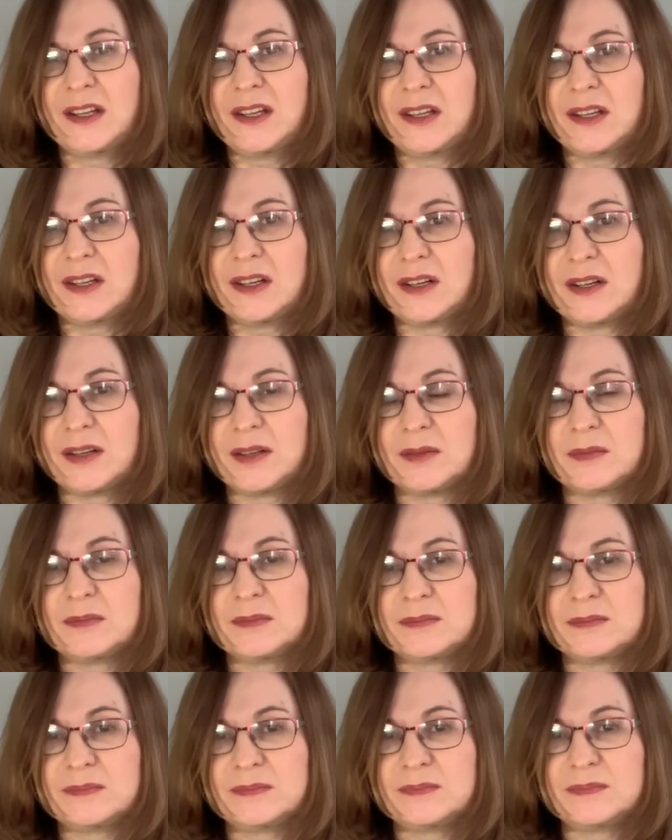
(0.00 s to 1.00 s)

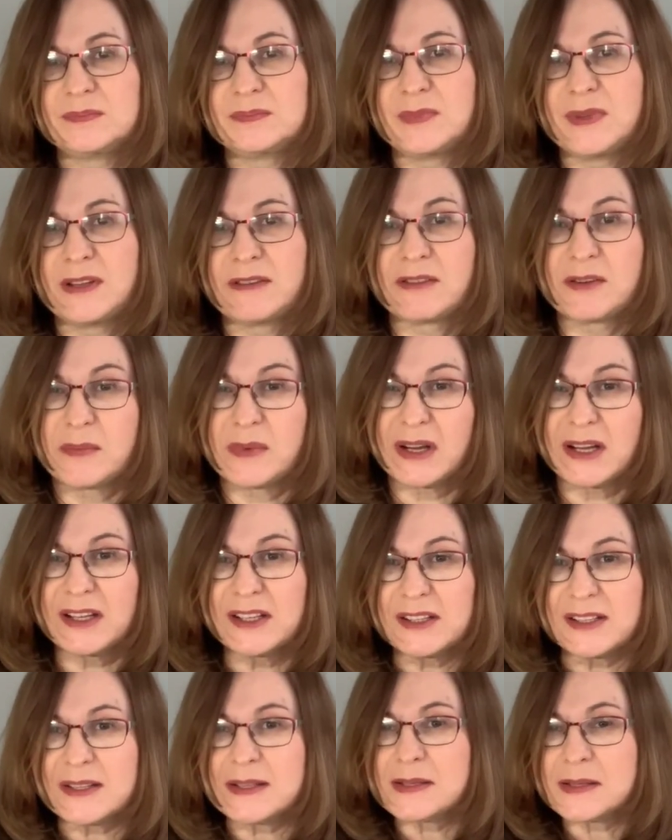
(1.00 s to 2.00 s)
never mind,
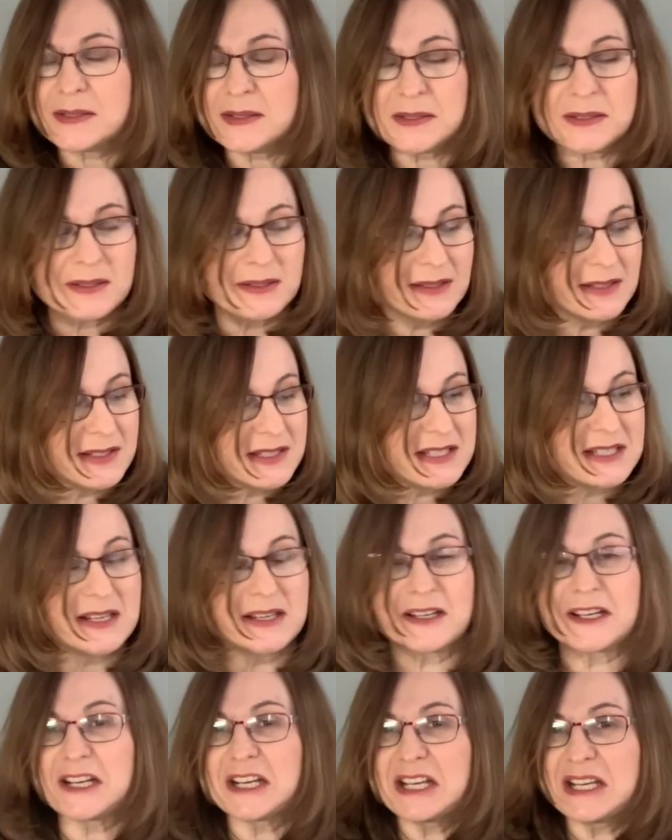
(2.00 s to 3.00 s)
it's not
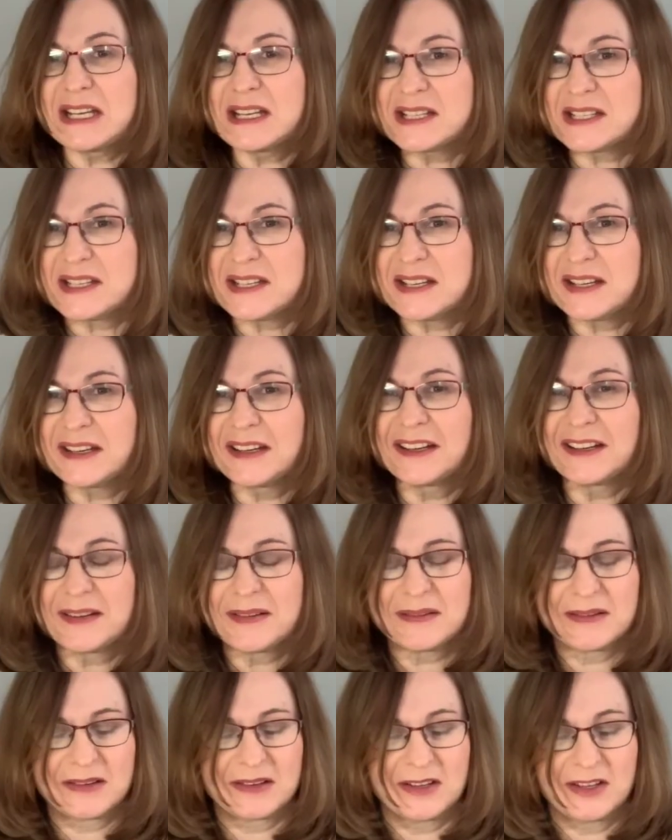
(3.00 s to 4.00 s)
an easy
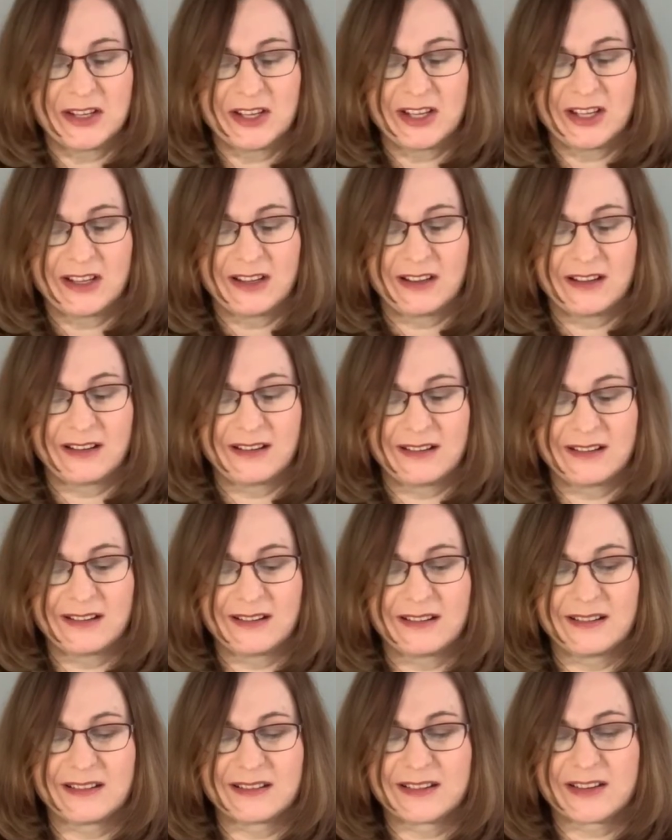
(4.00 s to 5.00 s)

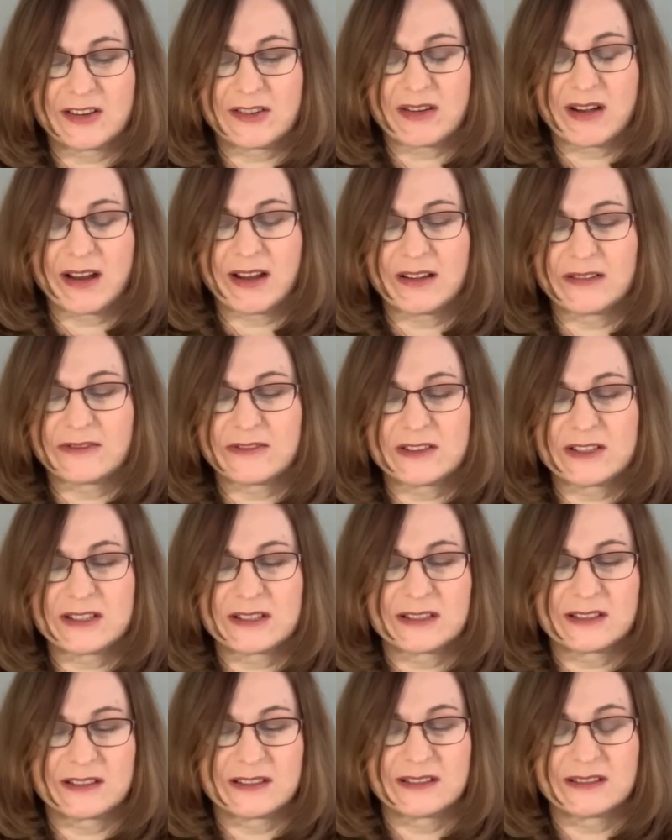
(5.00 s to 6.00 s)
craft,
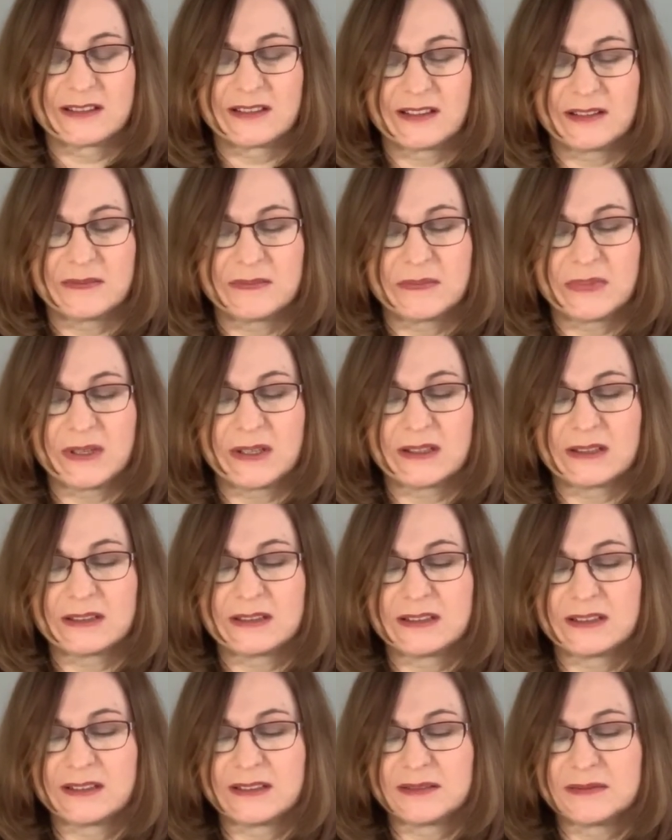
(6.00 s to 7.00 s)
but
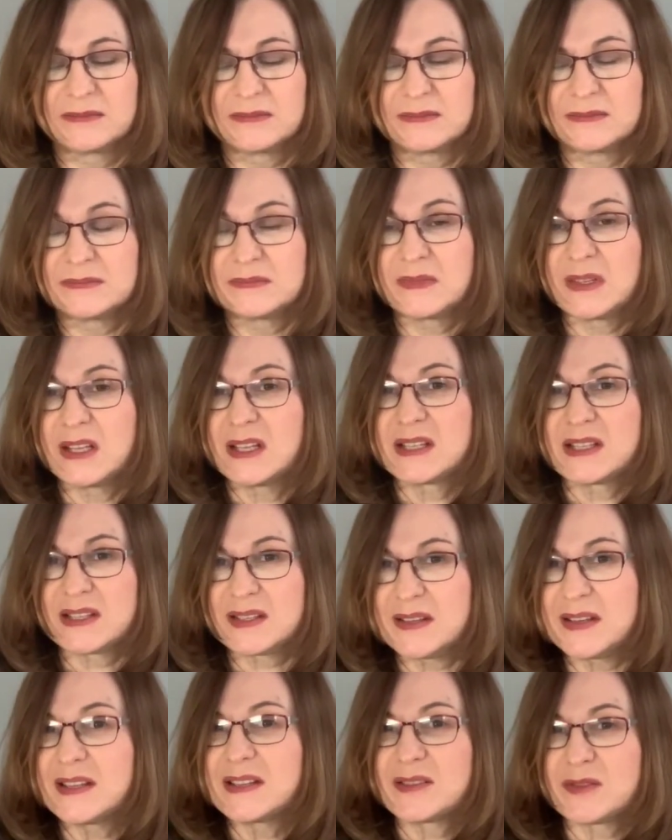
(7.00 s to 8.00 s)

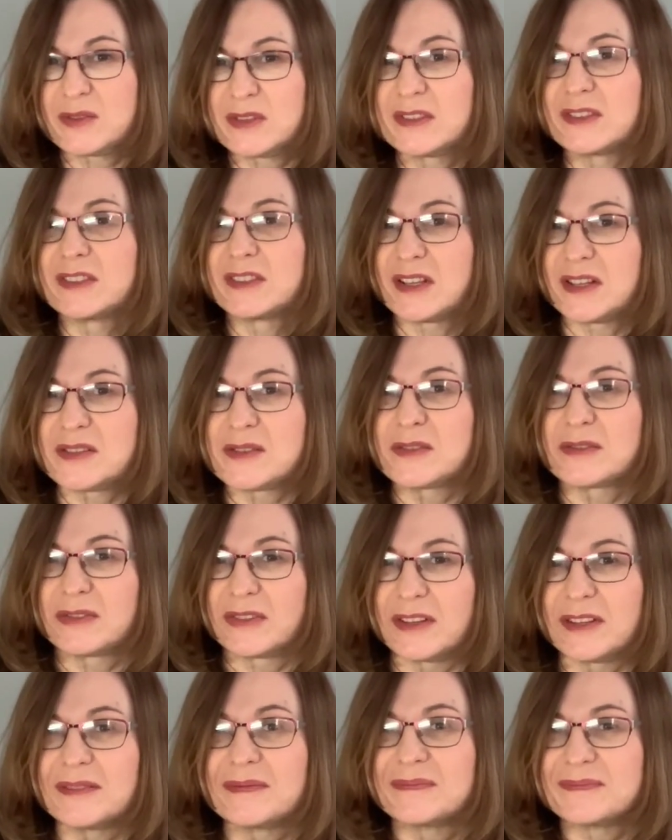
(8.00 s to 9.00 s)
it's really lots of fun.
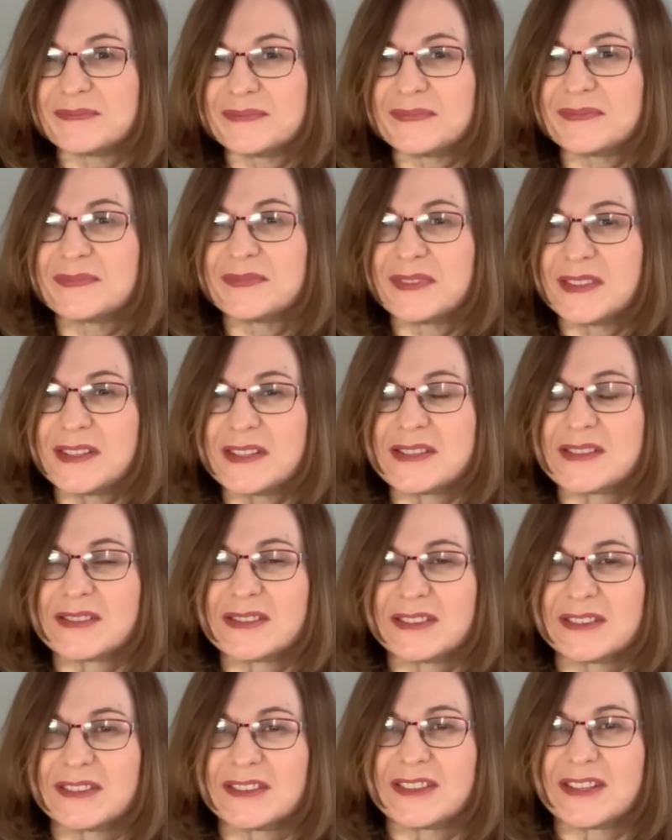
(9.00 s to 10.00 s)
It's
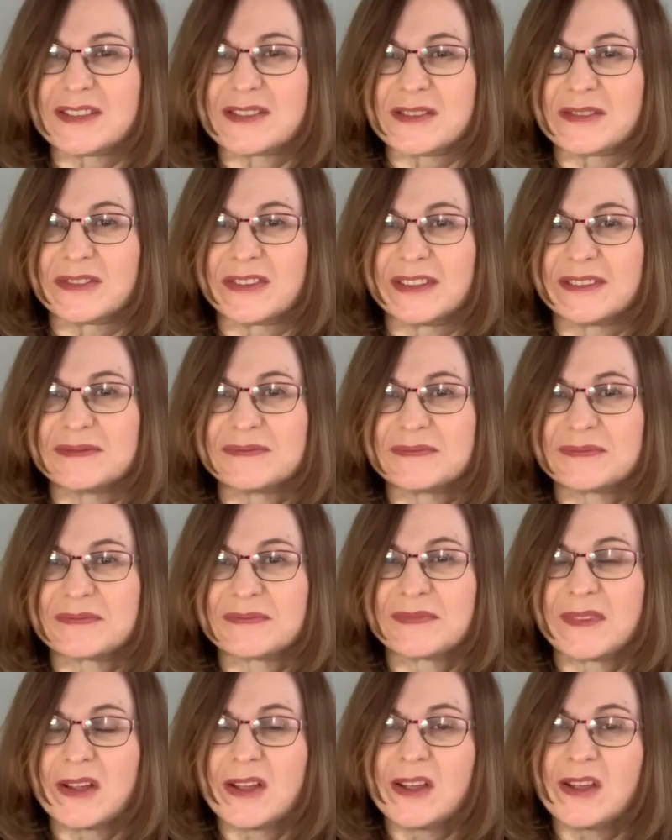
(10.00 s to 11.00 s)
really lots of fun.
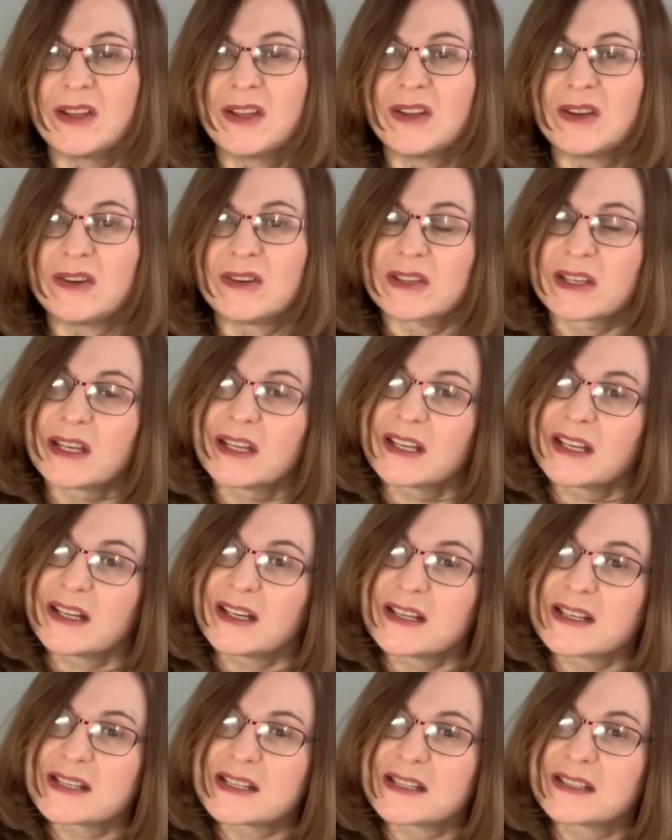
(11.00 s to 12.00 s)
Okay,
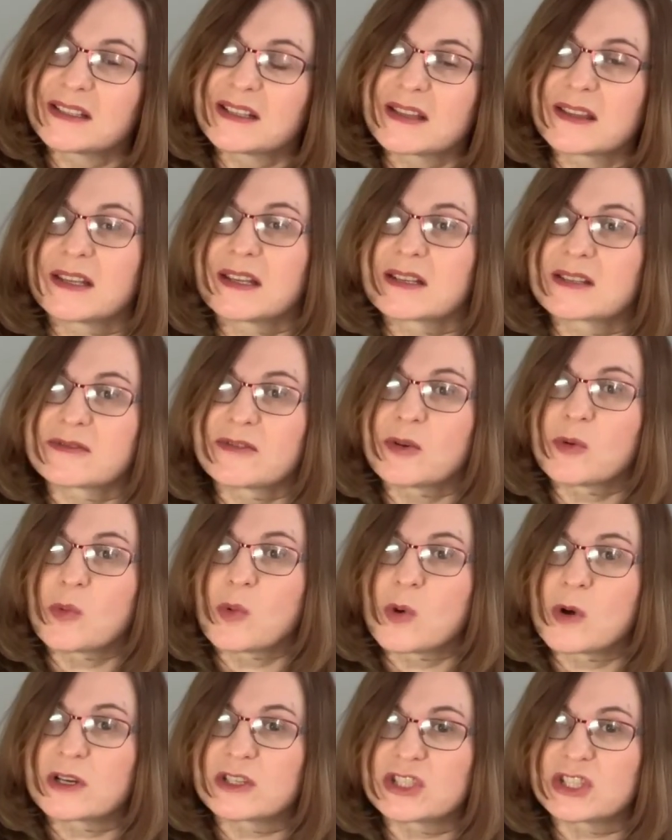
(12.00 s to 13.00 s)
guys, thanks for
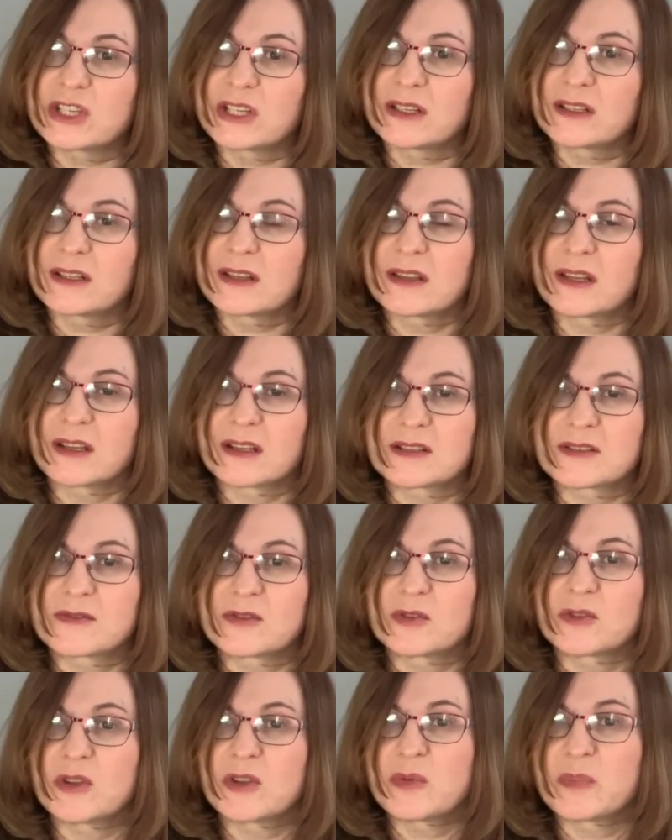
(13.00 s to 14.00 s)
watching. Thanks for
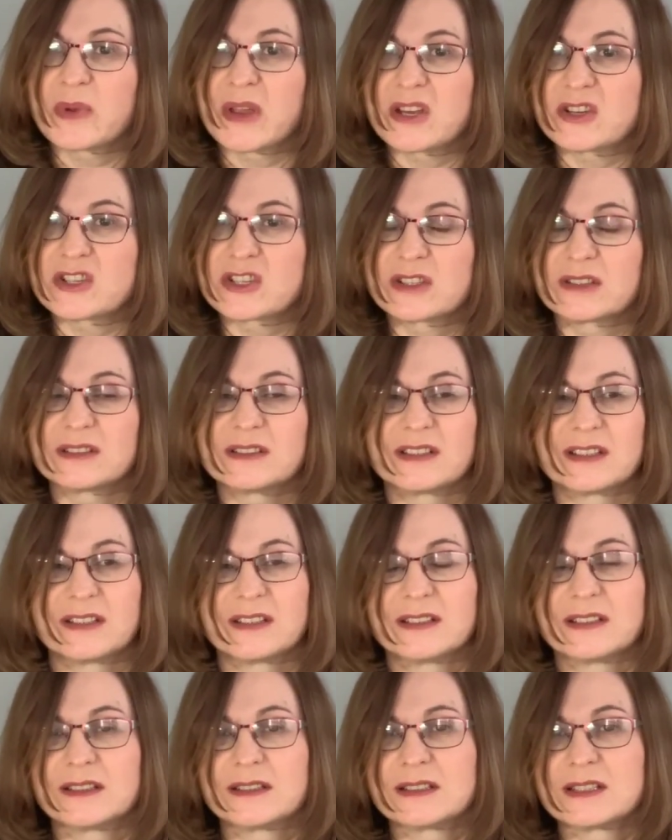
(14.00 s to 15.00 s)
your patience, and
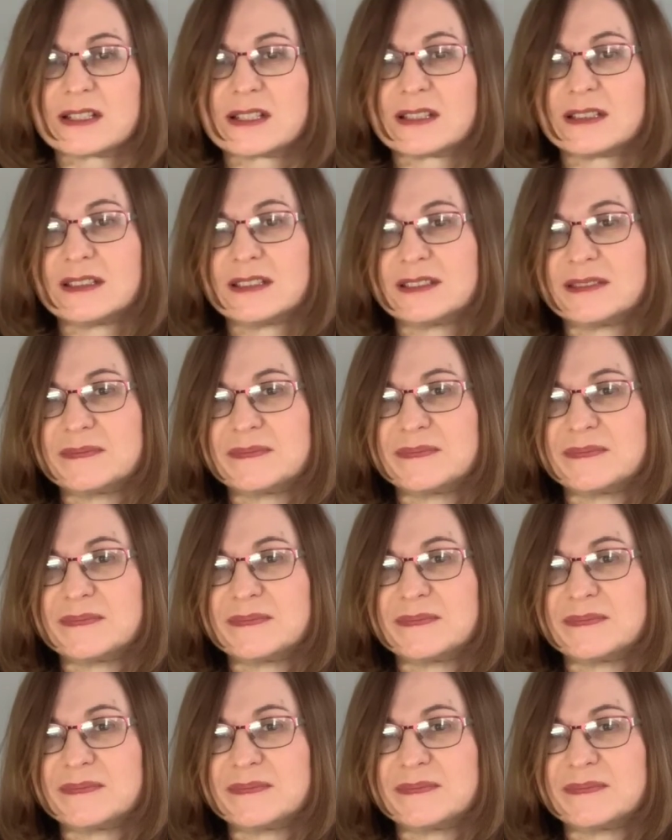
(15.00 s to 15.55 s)
it's I